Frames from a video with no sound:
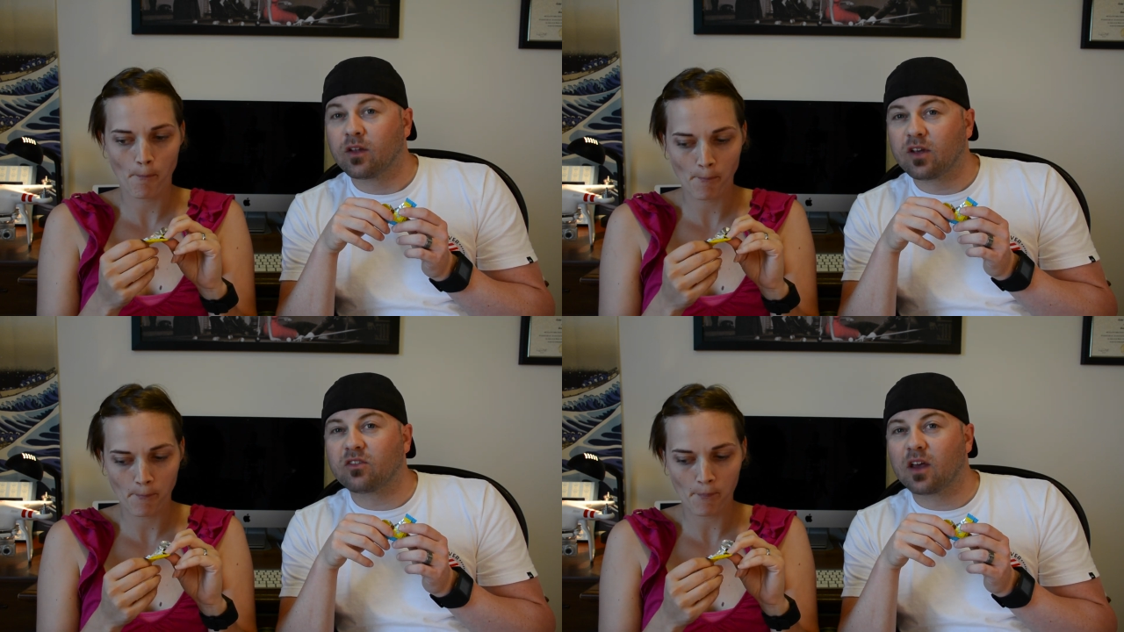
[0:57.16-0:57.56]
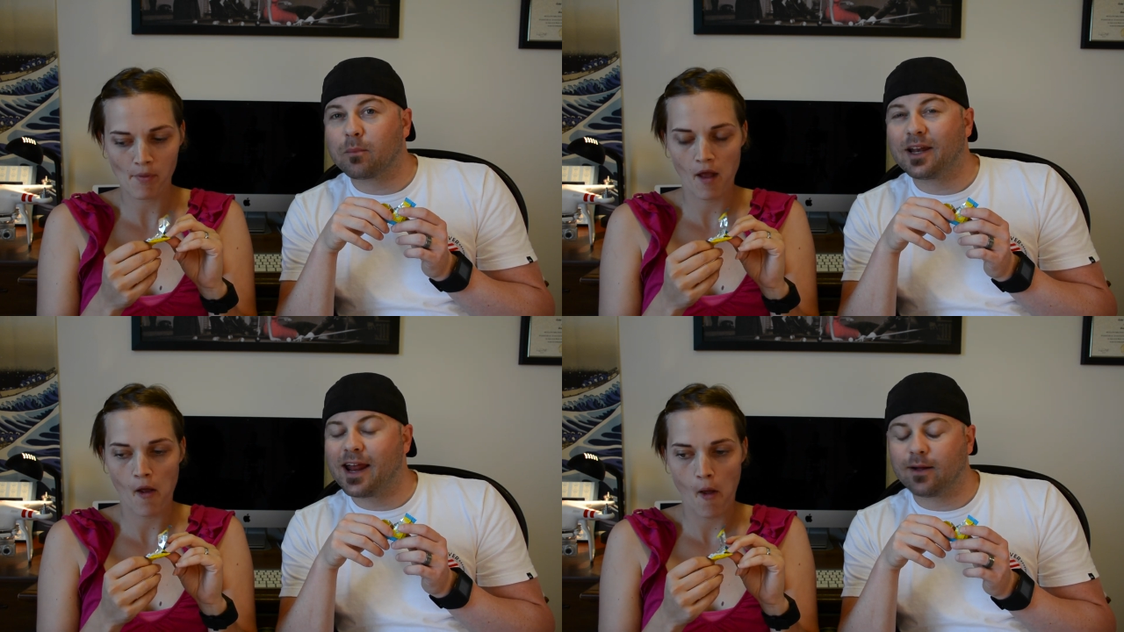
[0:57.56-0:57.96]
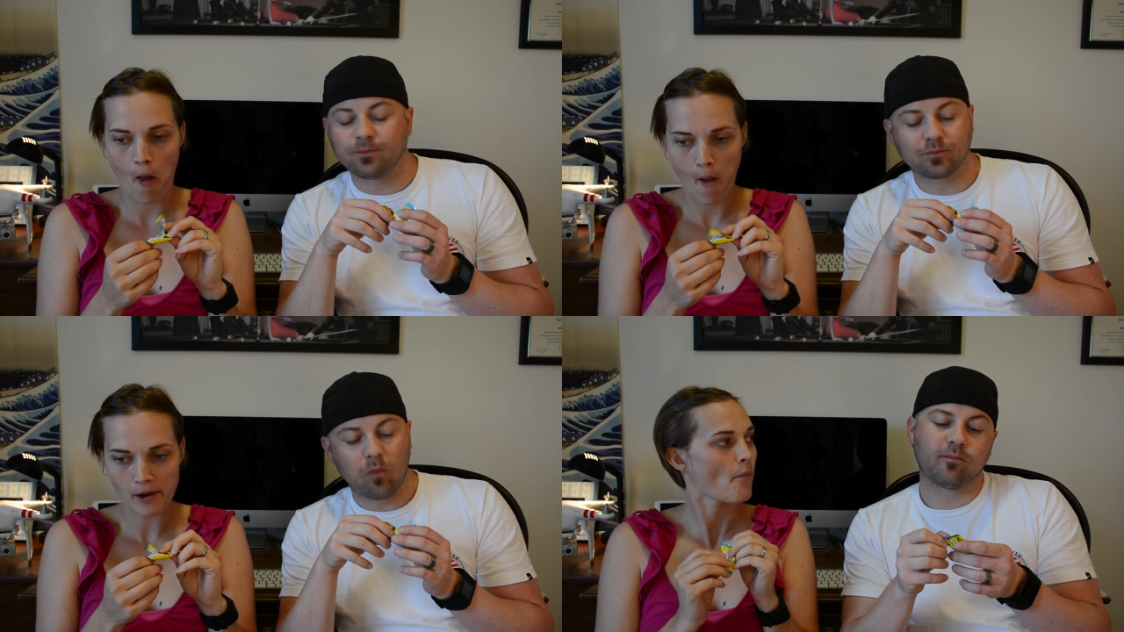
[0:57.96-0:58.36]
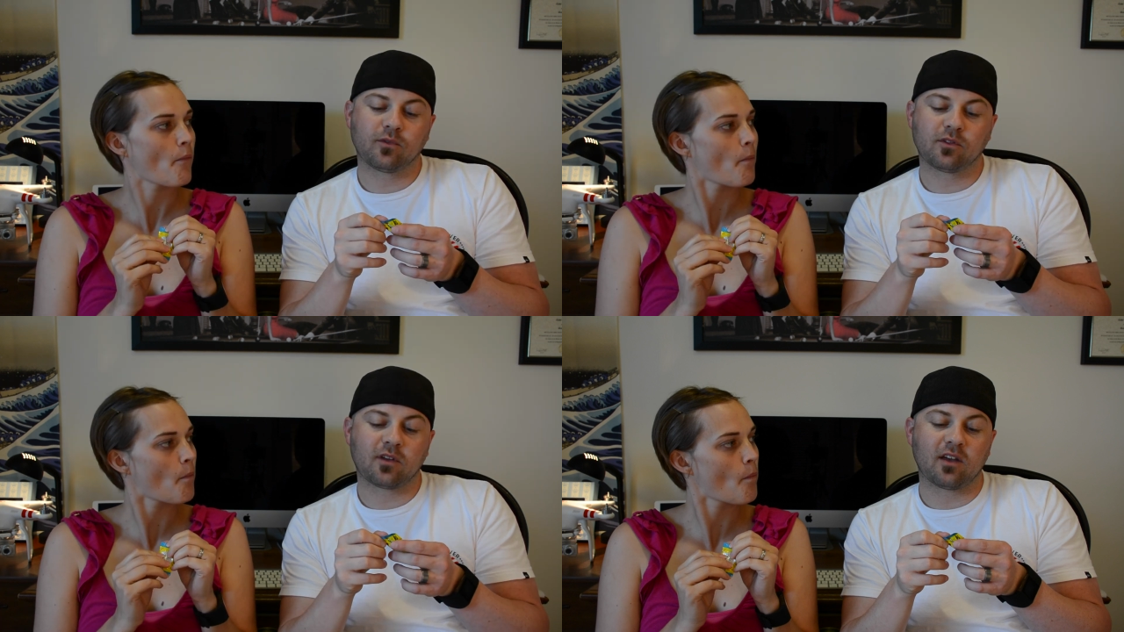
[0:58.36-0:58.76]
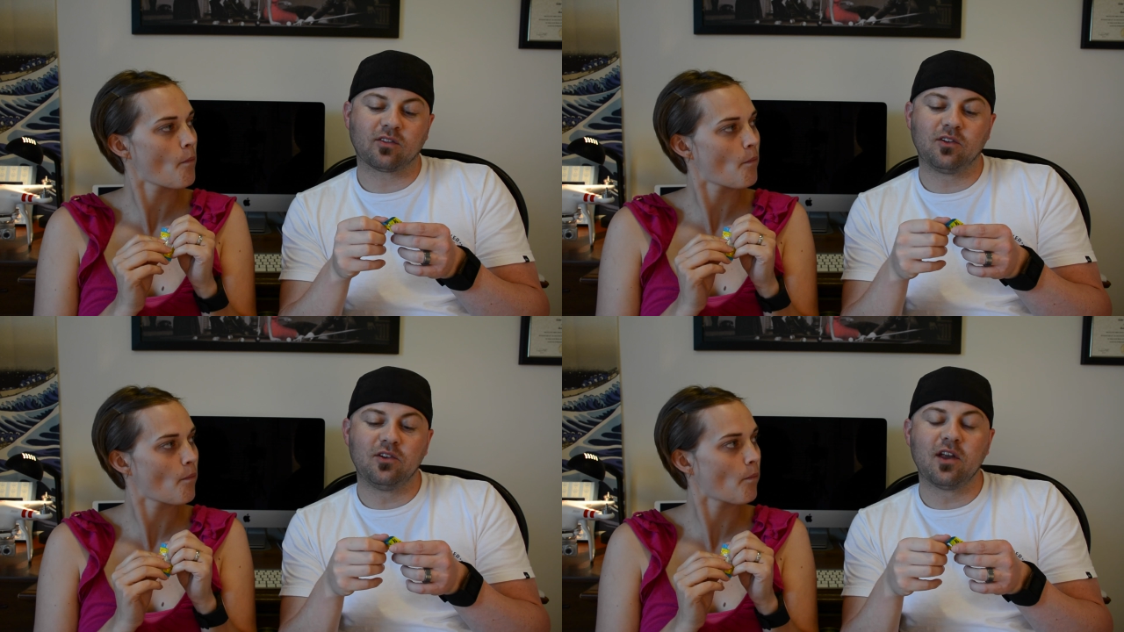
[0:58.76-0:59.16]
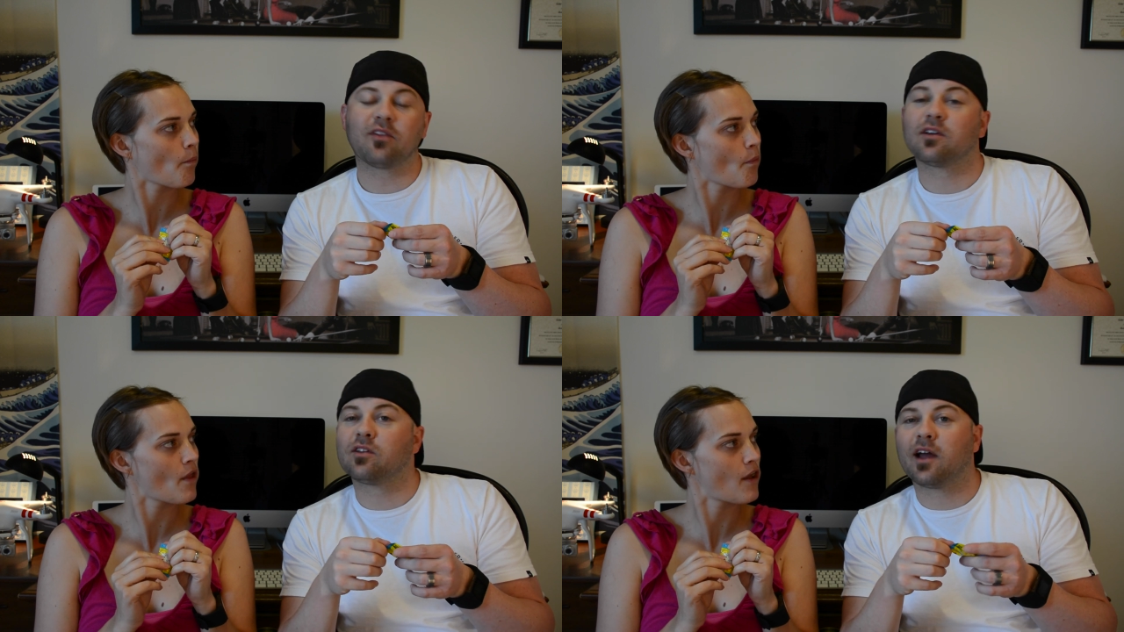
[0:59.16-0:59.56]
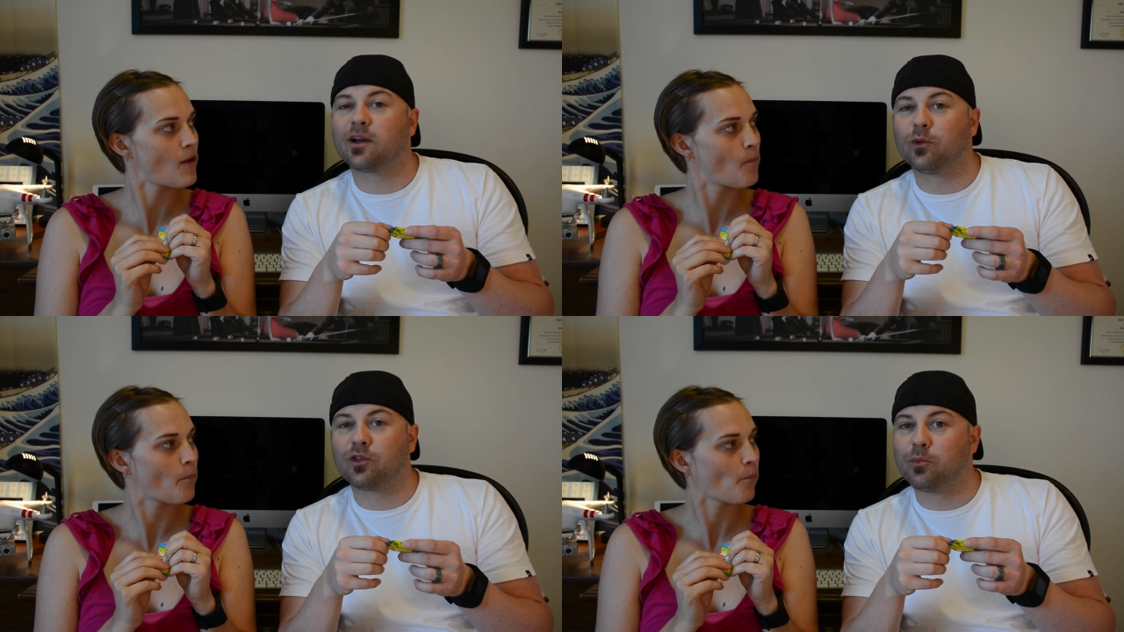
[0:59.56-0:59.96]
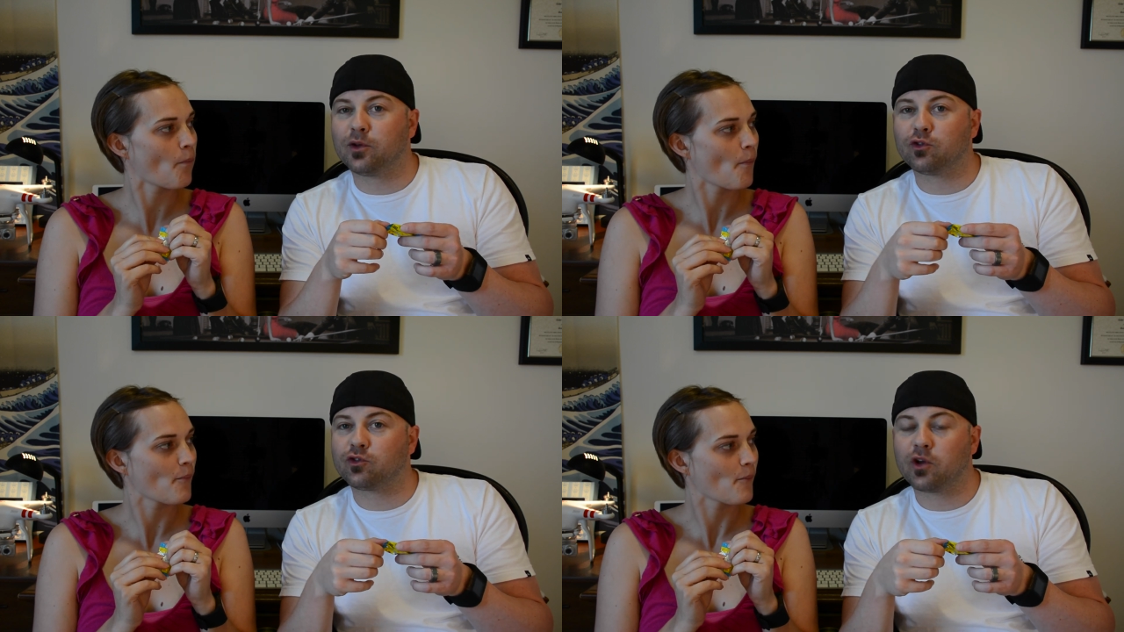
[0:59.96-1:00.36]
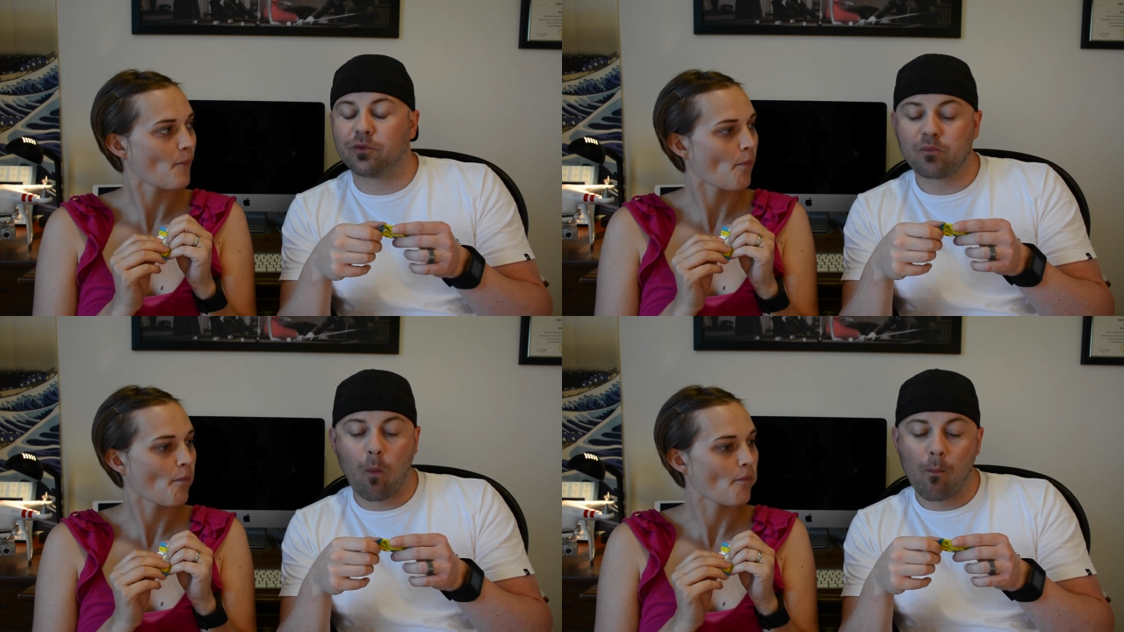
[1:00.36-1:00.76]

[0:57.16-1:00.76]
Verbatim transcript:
Speaker 1: Tastes like banana. Tastes nothing like what the picture showed.